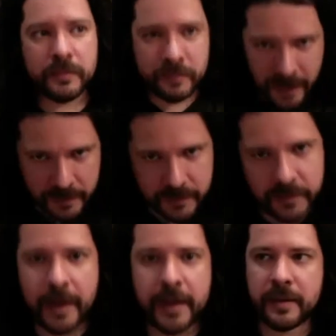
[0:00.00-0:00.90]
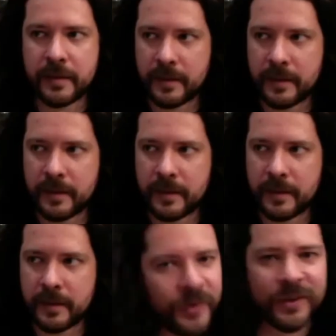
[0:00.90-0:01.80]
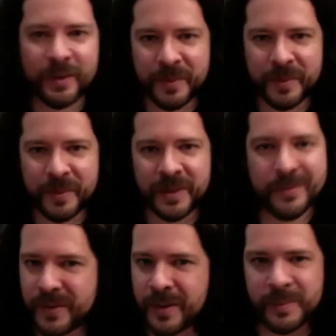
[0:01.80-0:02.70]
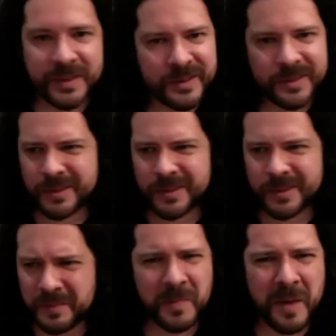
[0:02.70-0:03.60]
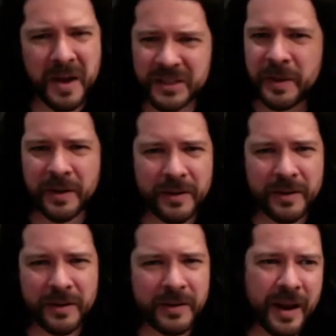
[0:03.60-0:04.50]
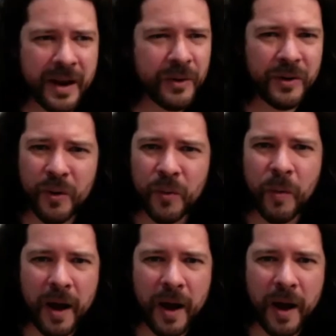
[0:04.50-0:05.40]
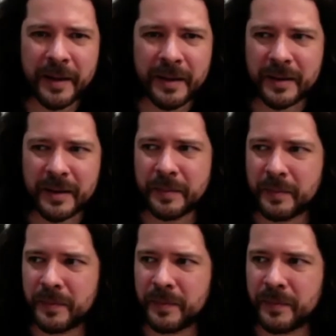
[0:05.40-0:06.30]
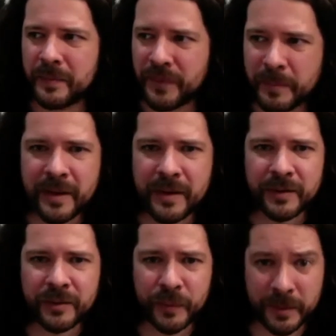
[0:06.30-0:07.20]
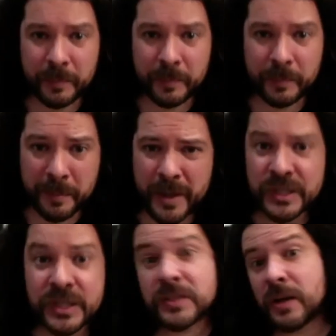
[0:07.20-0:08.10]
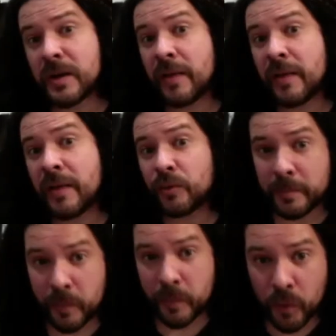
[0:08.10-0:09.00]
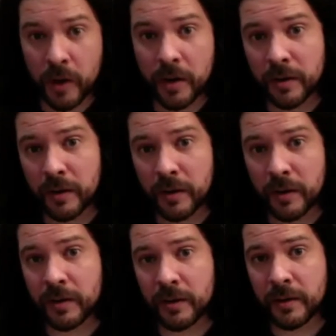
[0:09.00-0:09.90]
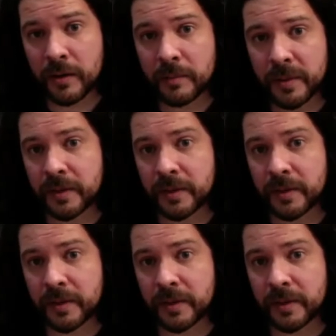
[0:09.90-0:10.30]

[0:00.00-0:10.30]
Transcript: yes, I am always gonna be like, film is much better, and I don't know why filmmakers with big budgets are not doing it more. Right.